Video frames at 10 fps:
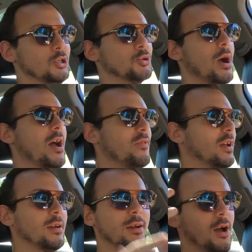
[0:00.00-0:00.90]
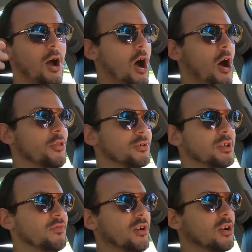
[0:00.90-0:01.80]
driving other
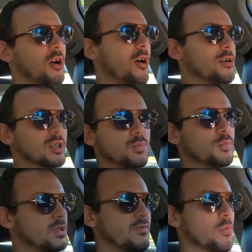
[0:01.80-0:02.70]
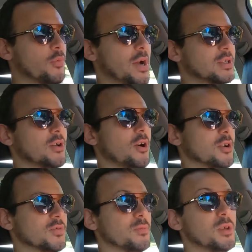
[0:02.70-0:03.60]
different cars, different press
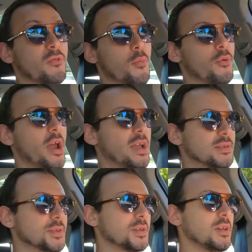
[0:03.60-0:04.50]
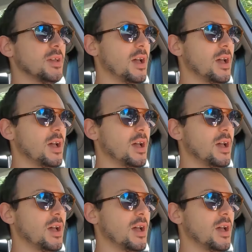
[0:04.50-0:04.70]
cars from different brands.